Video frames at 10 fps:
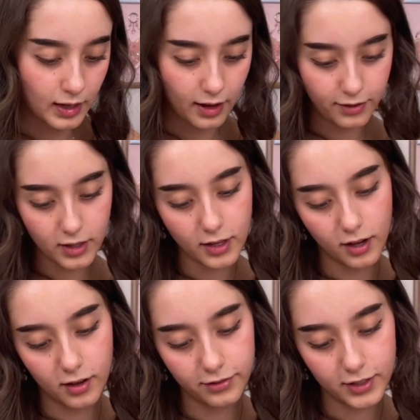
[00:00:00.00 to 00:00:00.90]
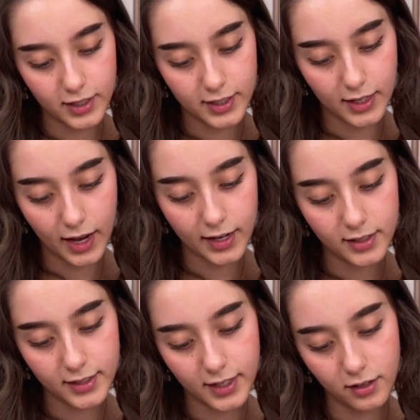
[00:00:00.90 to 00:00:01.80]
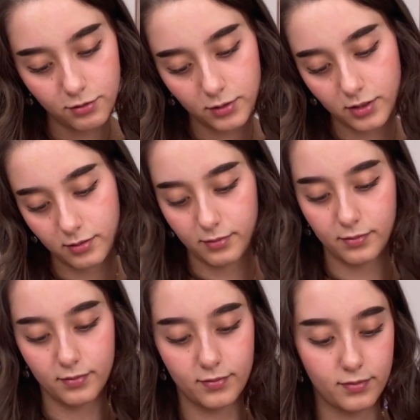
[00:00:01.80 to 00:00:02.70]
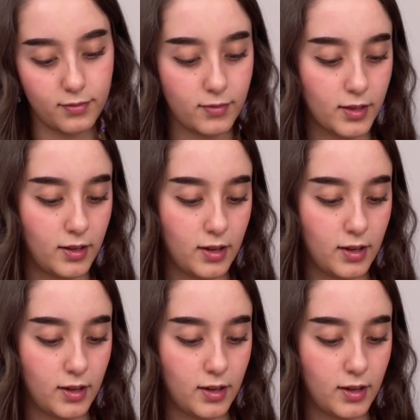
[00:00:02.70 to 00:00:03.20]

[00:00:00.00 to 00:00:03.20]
feel like off to the side is cute, but